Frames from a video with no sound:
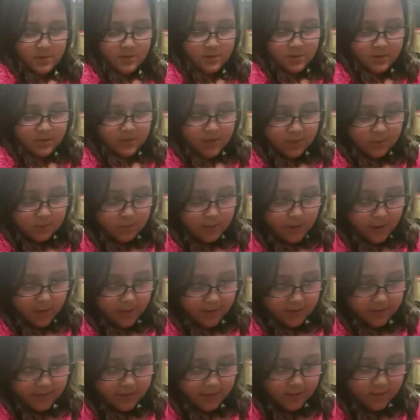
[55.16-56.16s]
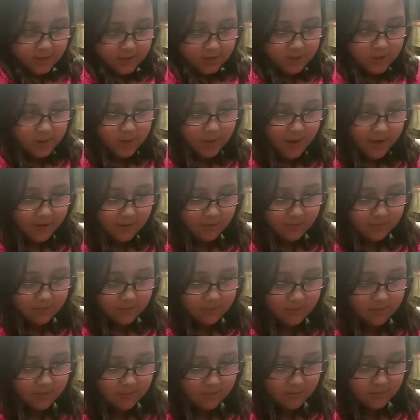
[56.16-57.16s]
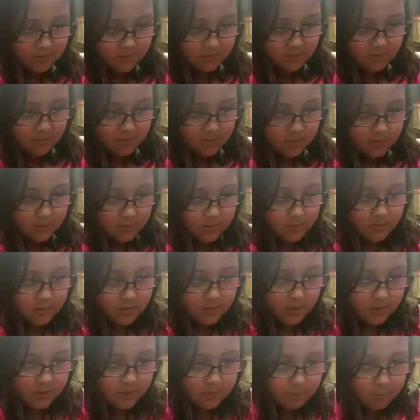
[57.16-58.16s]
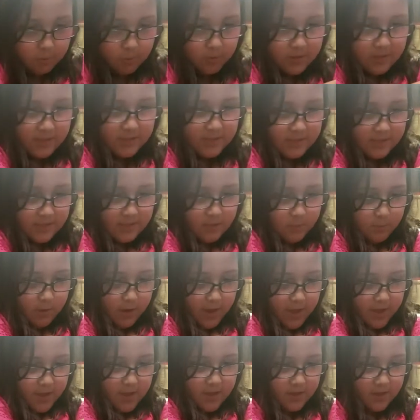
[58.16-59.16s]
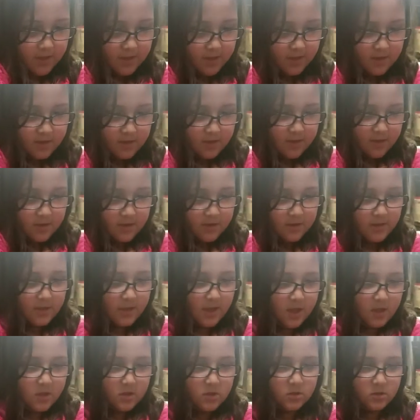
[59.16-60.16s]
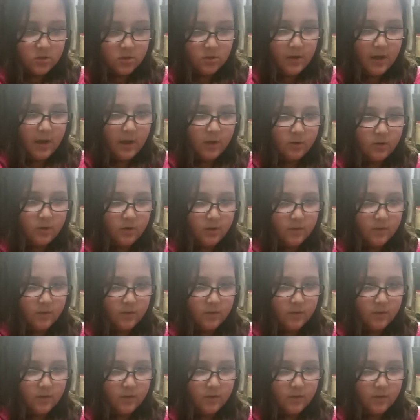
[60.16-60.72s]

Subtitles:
That's why if I could get glue out. That's a pretty easy way to get glue out.